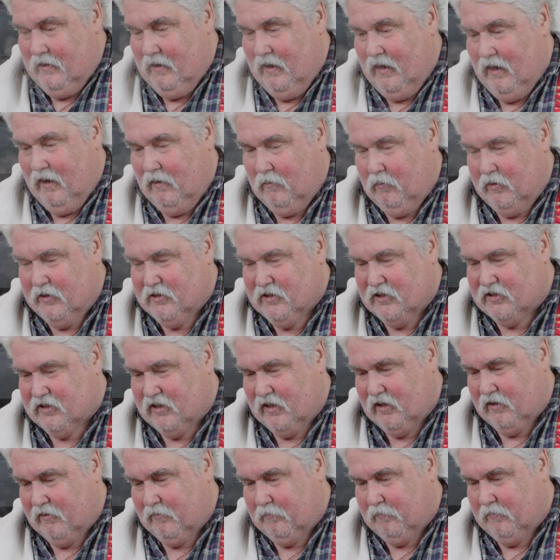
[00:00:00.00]
Now we're just
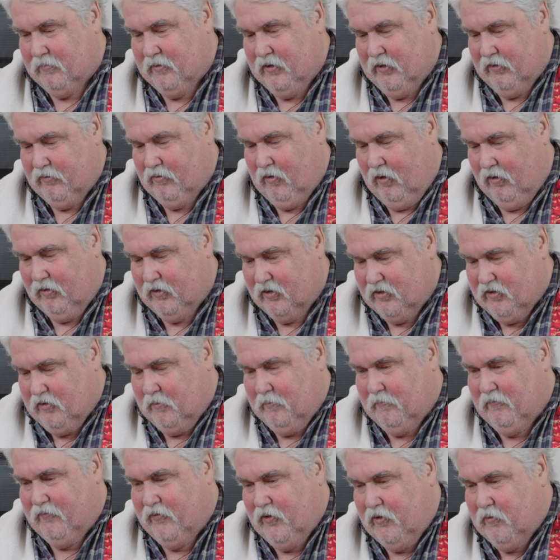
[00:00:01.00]
going to throw it into a
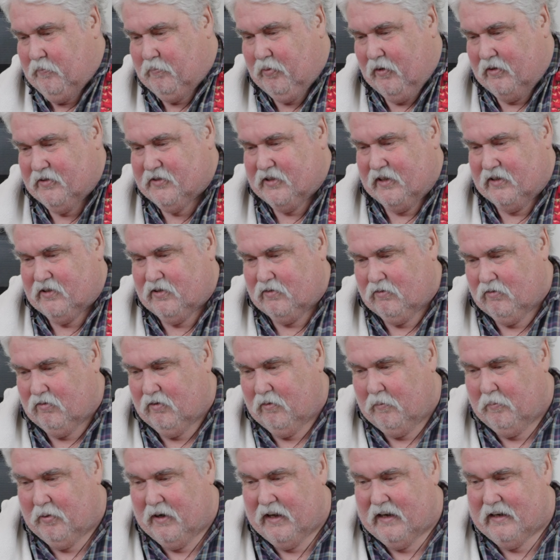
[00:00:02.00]
food processor or
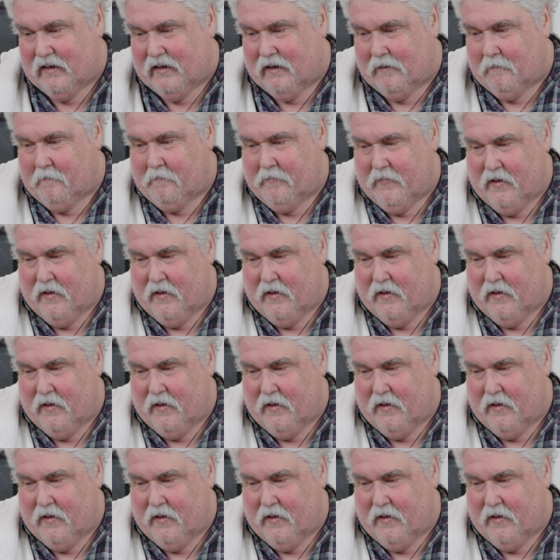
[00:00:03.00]
a blender.